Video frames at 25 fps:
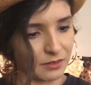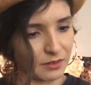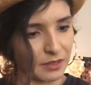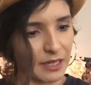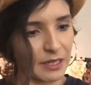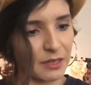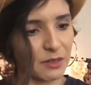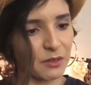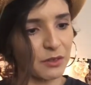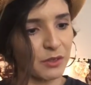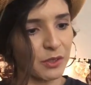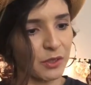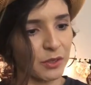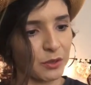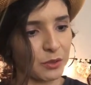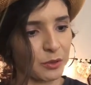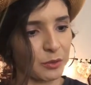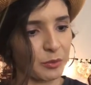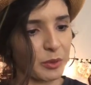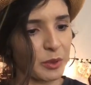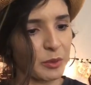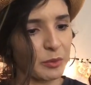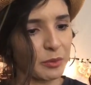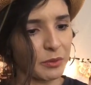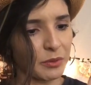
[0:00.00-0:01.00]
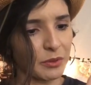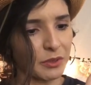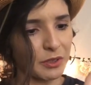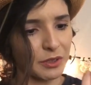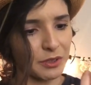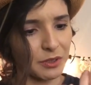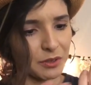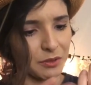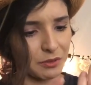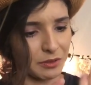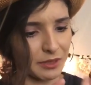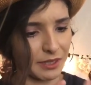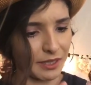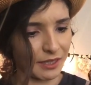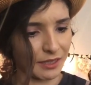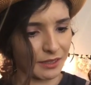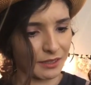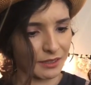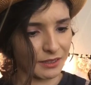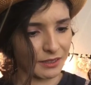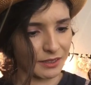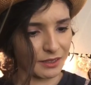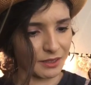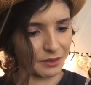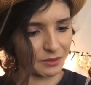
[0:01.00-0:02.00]
I don't know. People are so
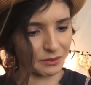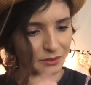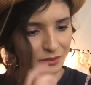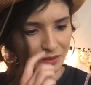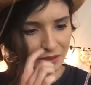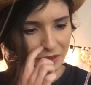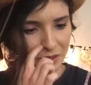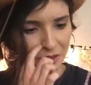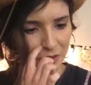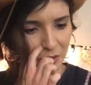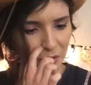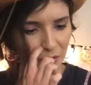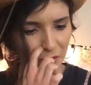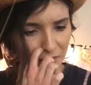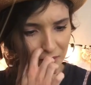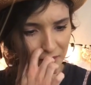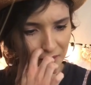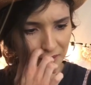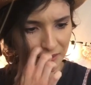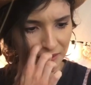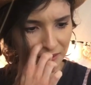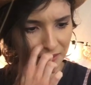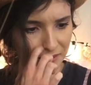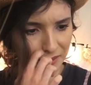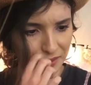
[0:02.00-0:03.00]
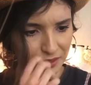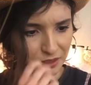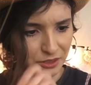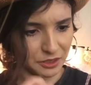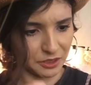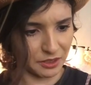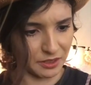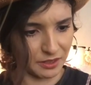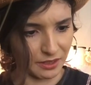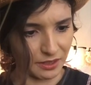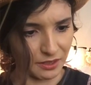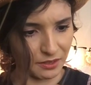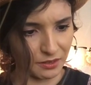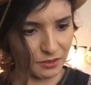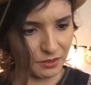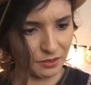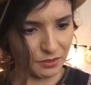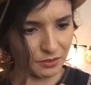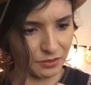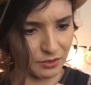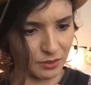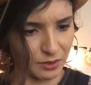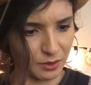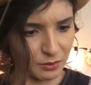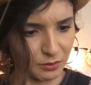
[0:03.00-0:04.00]
talented with sewing and stitching. I don't
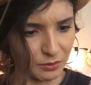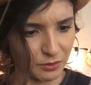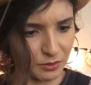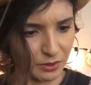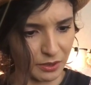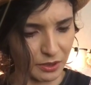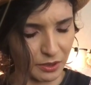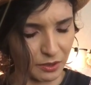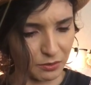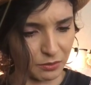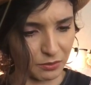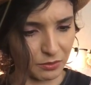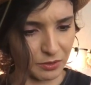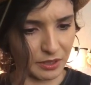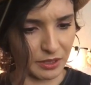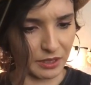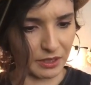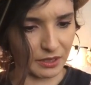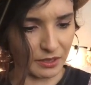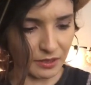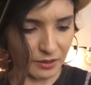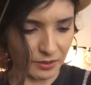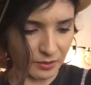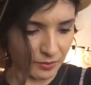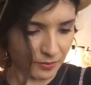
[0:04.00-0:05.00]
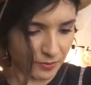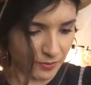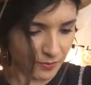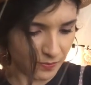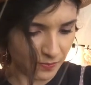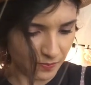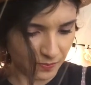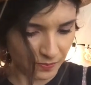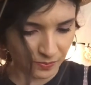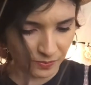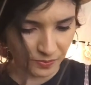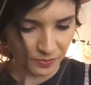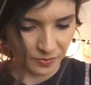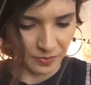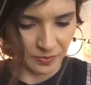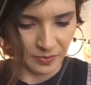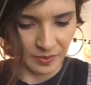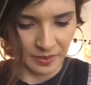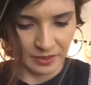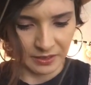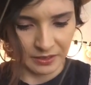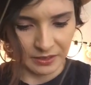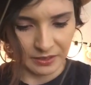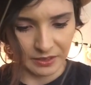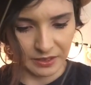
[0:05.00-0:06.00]
know if someone like re
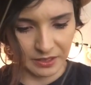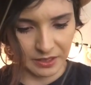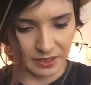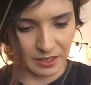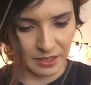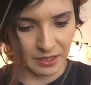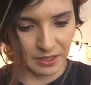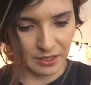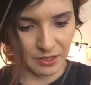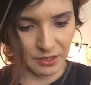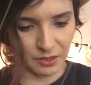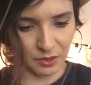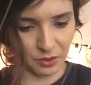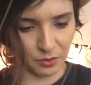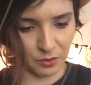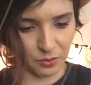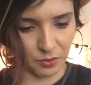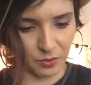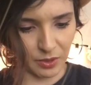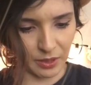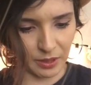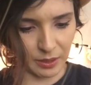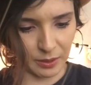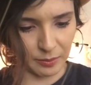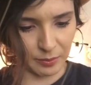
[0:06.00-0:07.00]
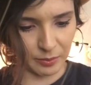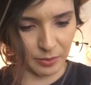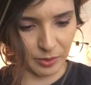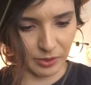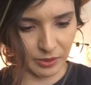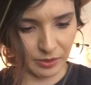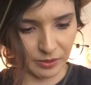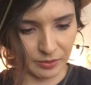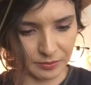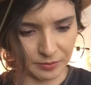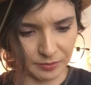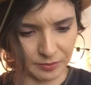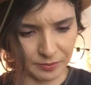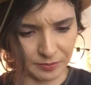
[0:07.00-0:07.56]
did this or what, but